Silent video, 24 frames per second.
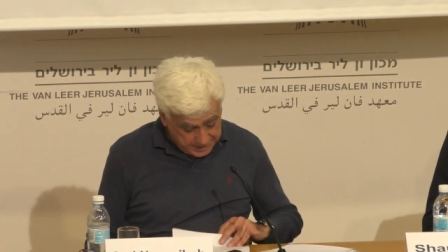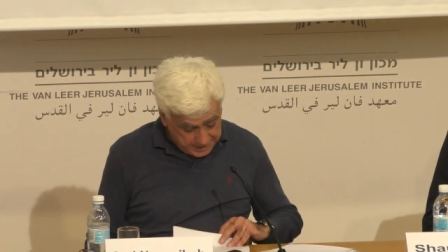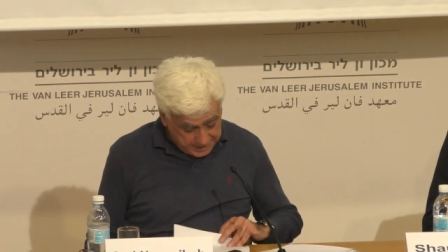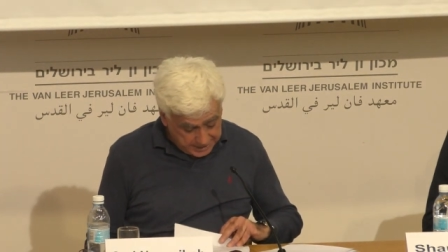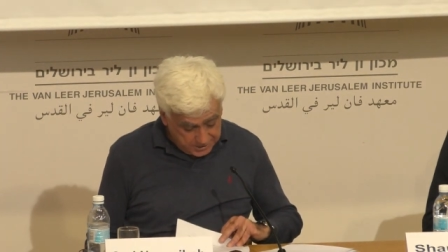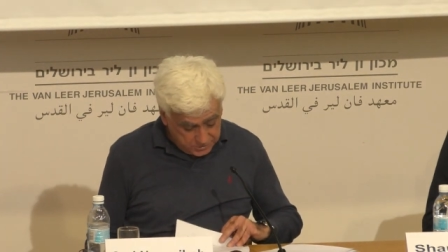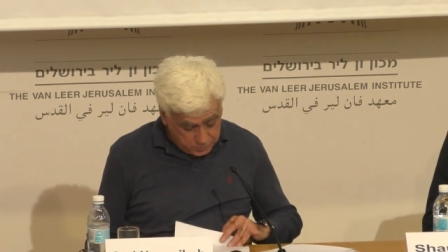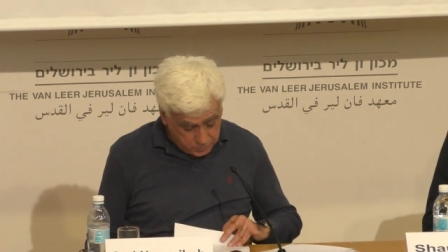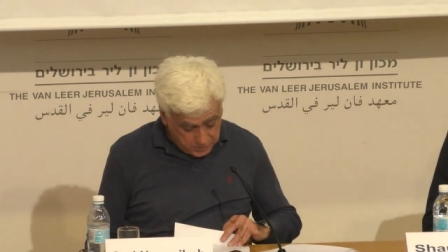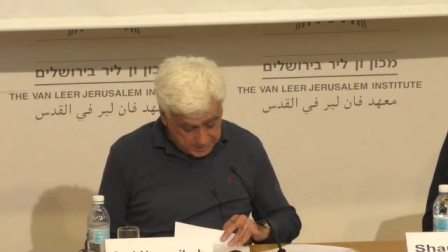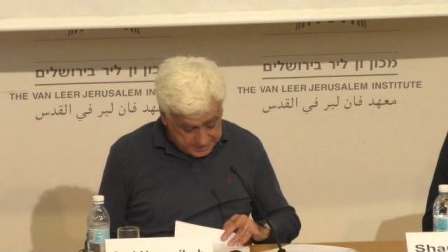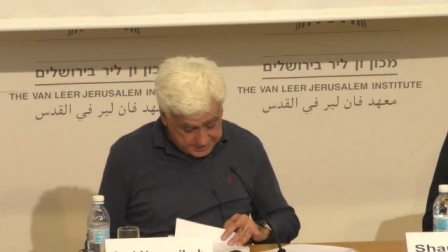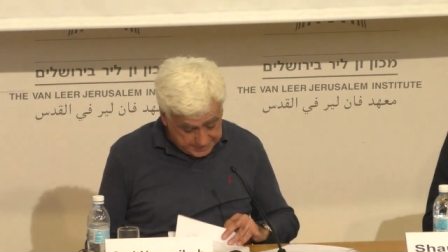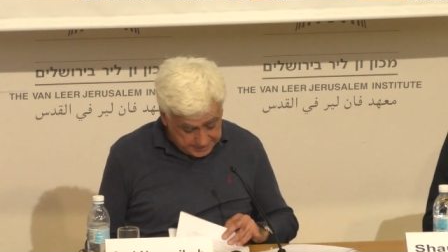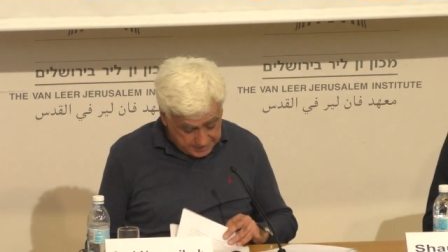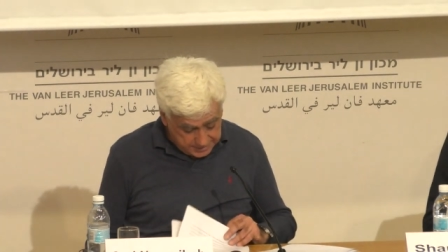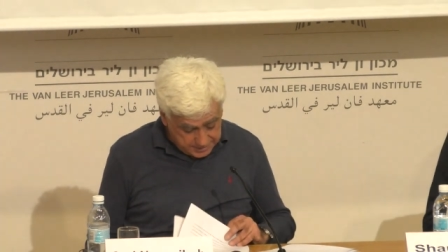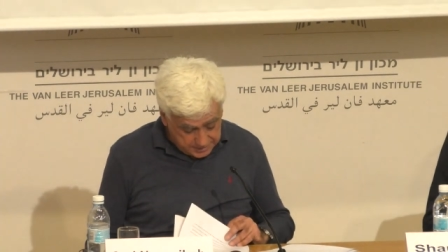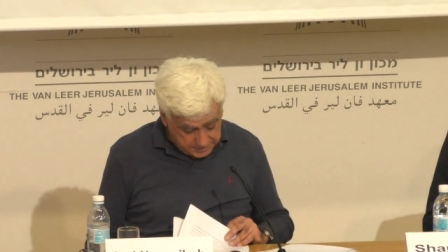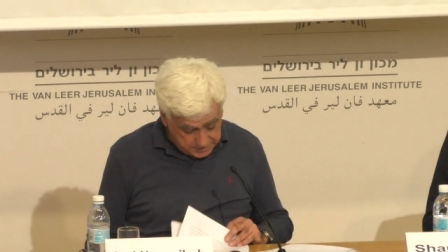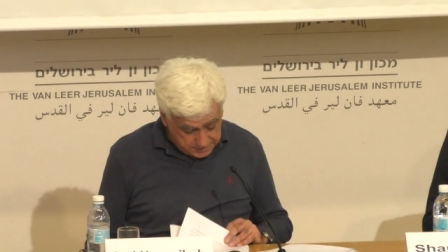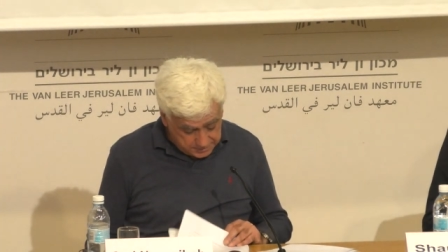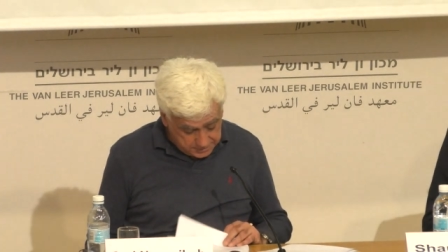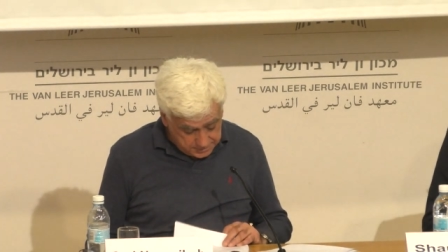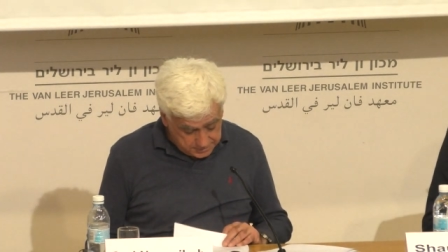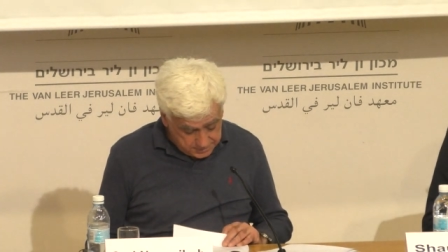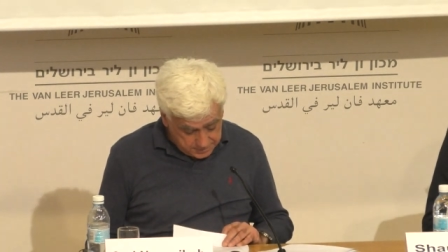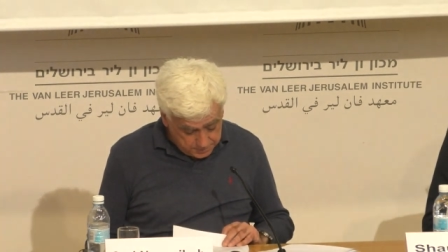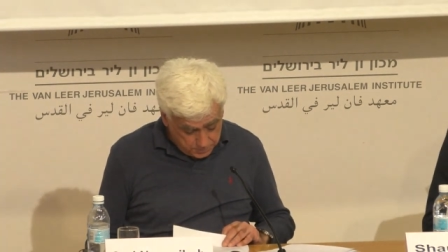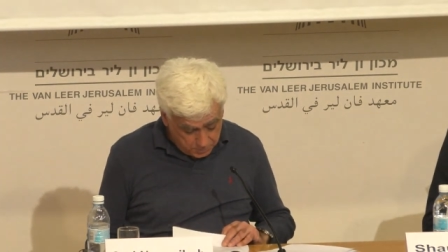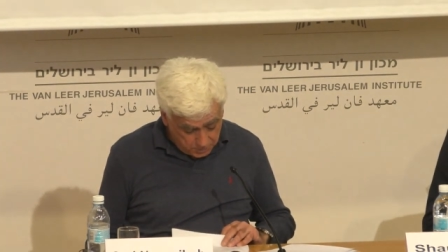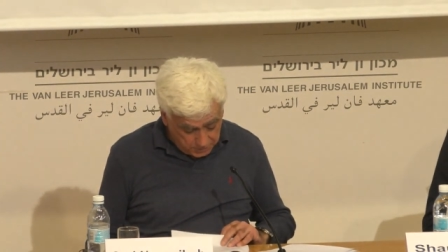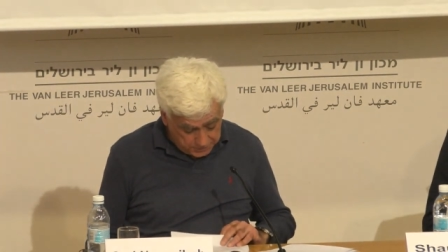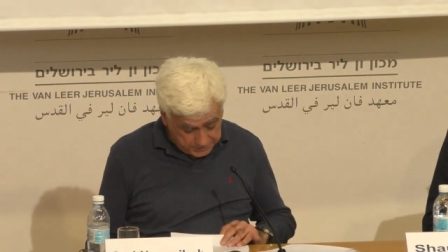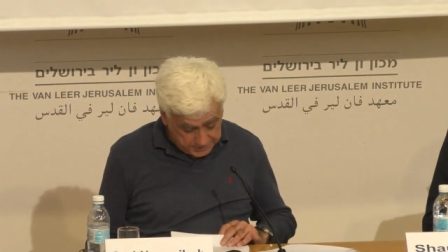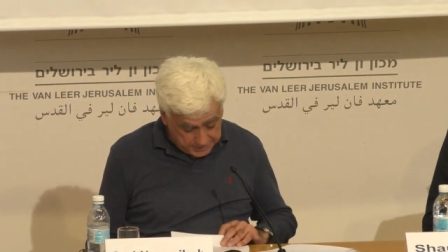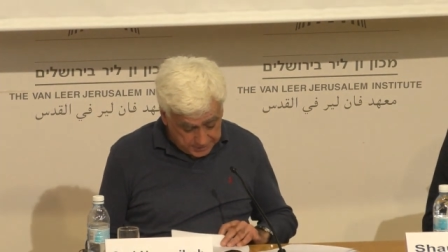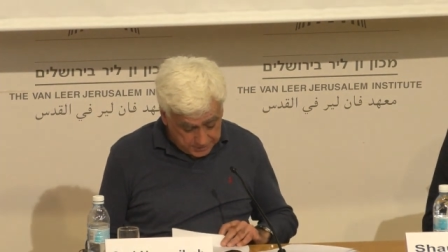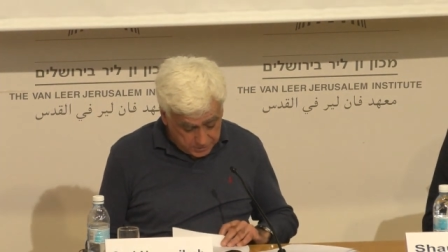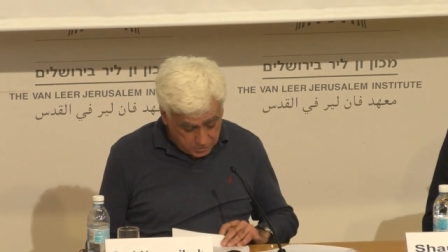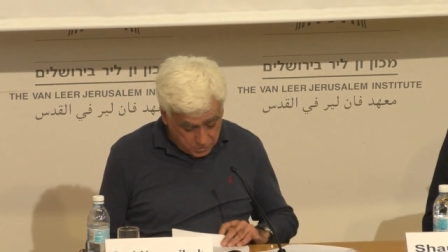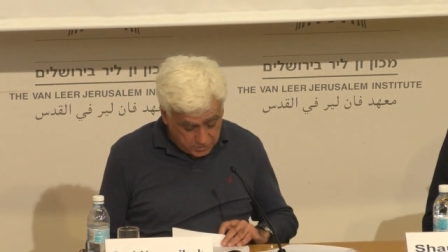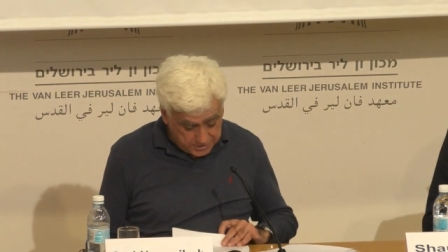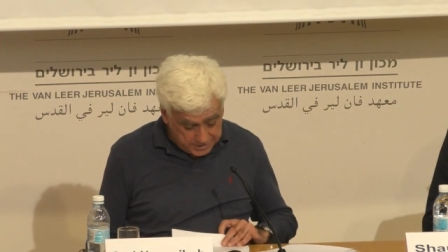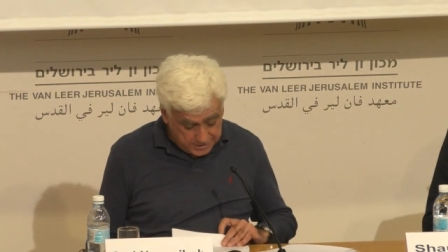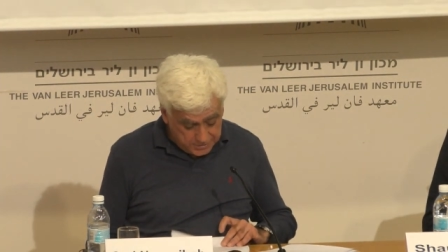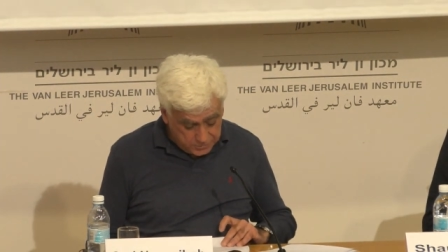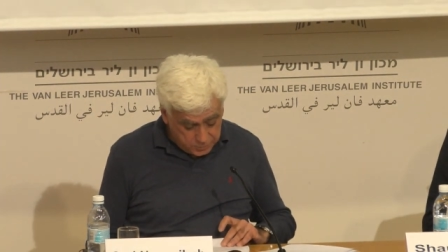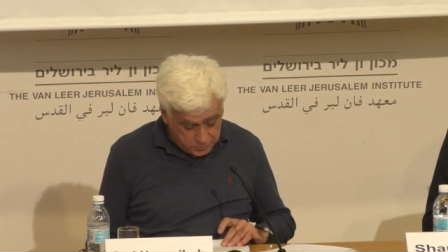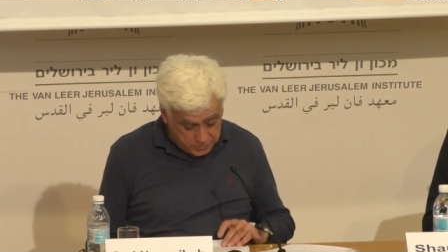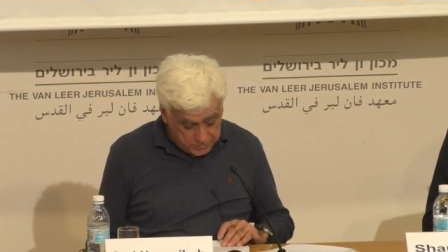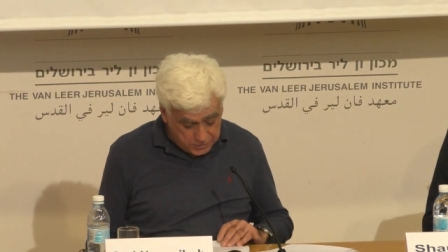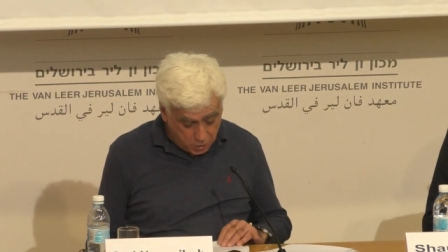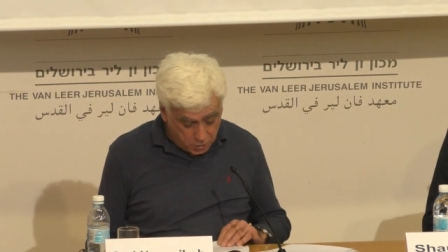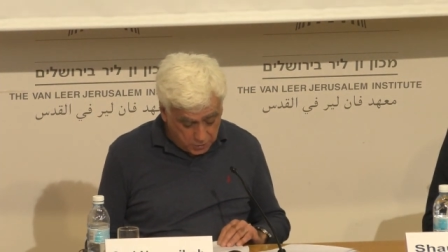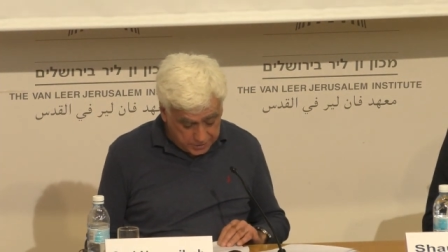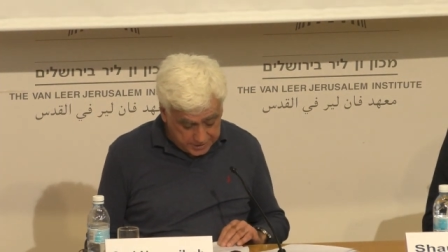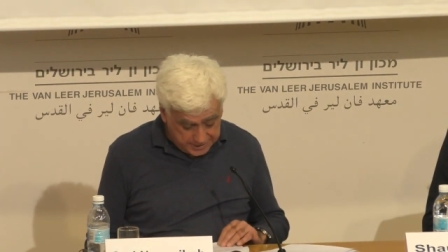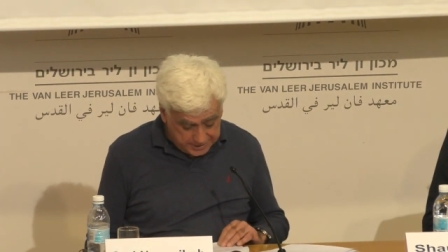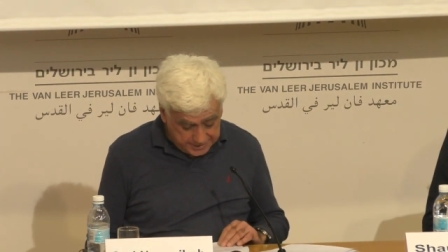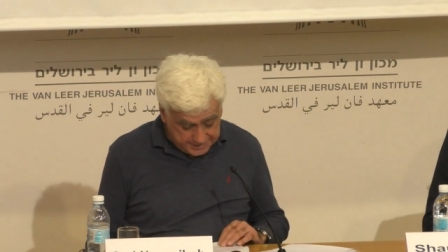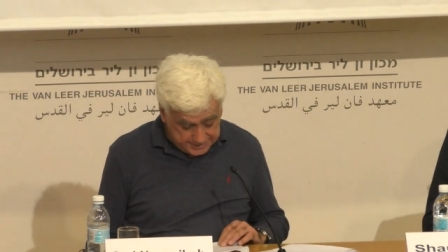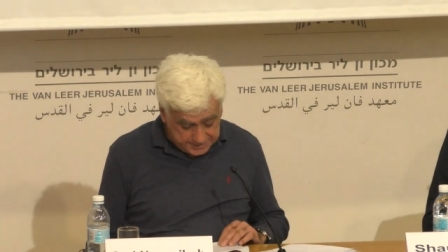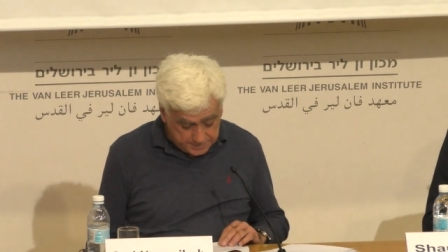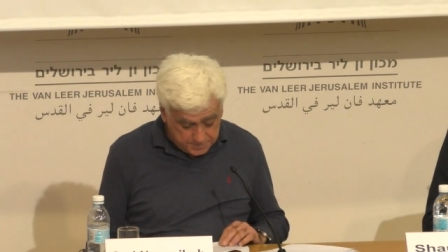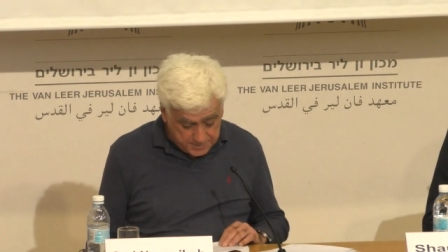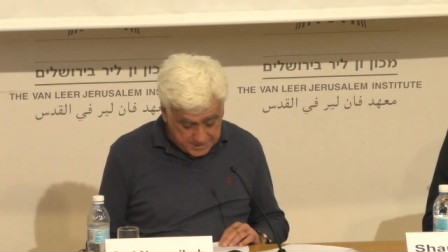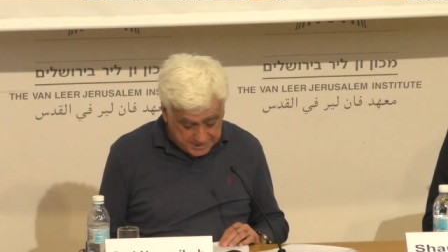into a single body or into an organism